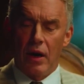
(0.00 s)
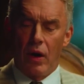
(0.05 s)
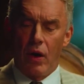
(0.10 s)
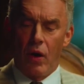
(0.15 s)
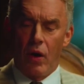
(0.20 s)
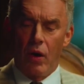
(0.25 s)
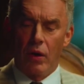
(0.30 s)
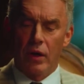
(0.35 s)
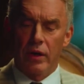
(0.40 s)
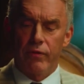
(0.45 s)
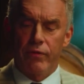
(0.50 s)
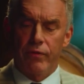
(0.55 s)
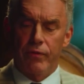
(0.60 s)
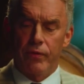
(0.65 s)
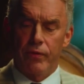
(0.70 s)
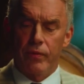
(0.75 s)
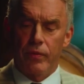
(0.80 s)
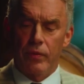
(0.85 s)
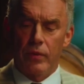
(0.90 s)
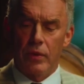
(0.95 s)
all
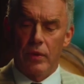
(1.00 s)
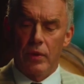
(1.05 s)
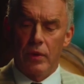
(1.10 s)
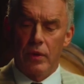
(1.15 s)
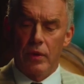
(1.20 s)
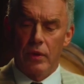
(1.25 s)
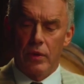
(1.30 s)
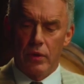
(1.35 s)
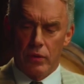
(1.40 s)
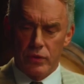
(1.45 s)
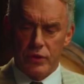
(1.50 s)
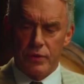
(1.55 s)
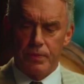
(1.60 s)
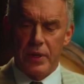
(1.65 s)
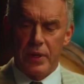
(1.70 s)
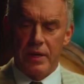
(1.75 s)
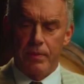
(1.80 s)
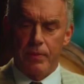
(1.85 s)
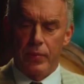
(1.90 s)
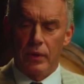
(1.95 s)
of those
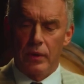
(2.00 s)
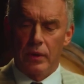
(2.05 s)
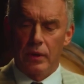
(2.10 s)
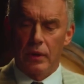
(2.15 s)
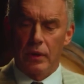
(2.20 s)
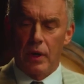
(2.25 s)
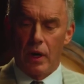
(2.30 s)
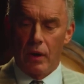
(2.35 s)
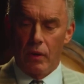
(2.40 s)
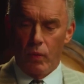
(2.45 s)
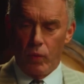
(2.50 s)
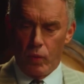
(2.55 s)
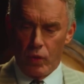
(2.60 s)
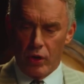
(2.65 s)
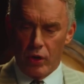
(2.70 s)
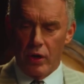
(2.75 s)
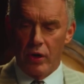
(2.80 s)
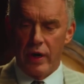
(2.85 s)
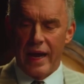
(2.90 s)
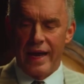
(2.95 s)
people
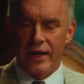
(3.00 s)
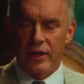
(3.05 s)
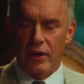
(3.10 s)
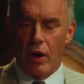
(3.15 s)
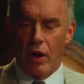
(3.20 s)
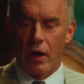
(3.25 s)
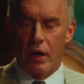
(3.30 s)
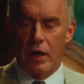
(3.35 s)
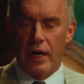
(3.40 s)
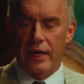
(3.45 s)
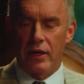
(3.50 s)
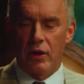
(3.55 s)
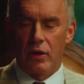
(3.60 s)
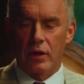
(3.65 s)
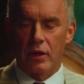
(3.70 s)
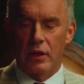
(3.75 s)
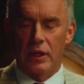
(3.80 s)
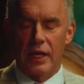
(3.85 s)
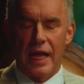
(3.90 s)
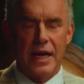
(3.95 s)
were and are
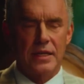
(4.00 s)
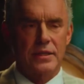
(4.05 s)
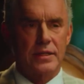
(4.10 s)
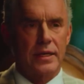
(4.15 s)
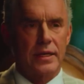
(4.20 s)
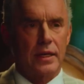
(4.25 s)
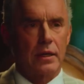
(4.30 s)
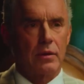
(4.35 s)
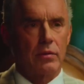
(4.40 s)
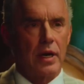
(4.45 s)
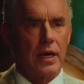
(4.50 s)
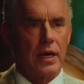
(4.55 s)
iconoclastic,